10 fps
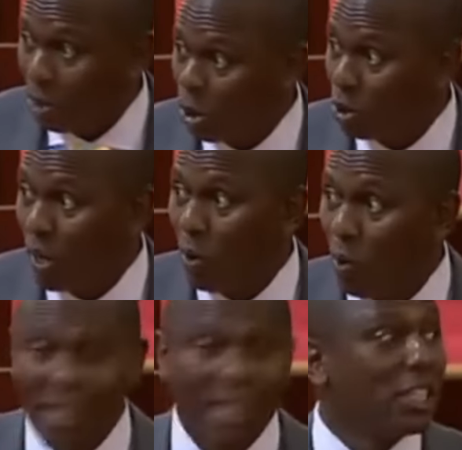not sure
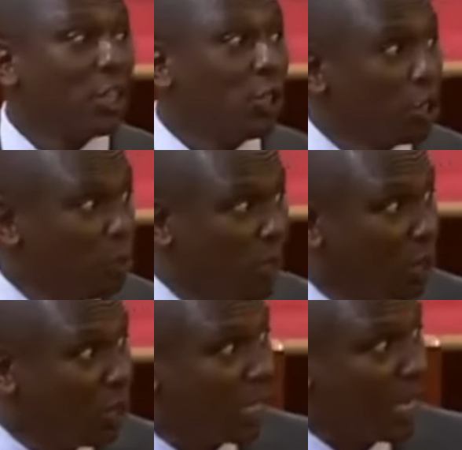whether she
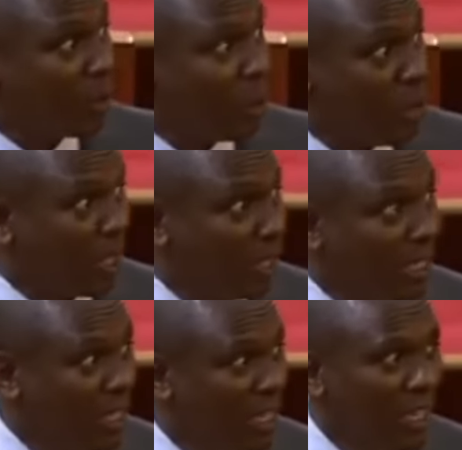contributed to the tax
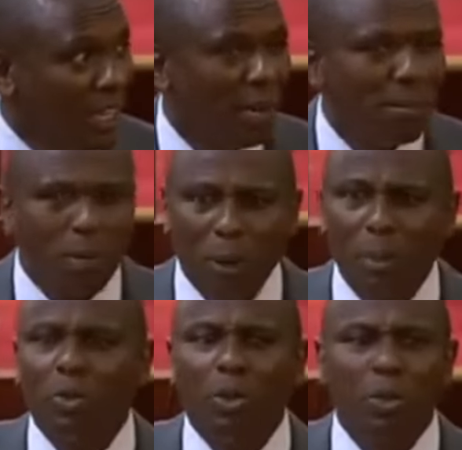policy. And
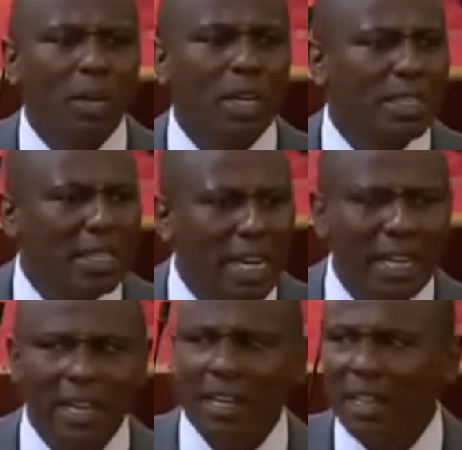probably to also
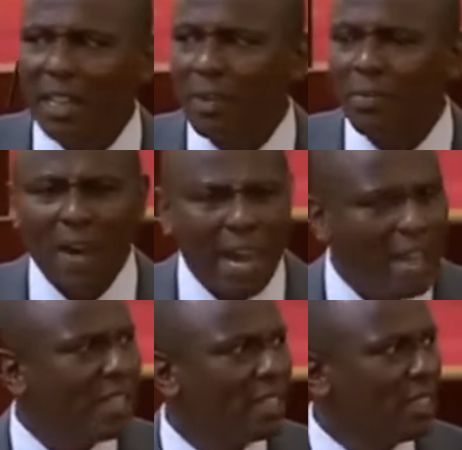understand that
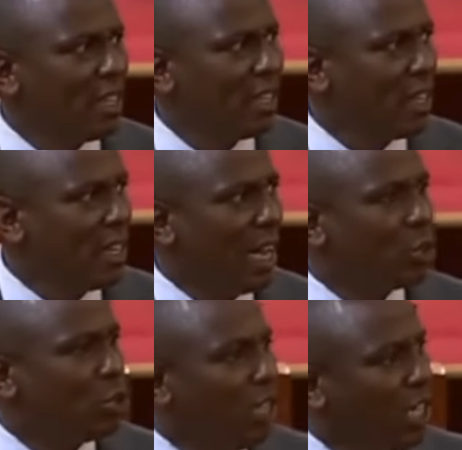fines are to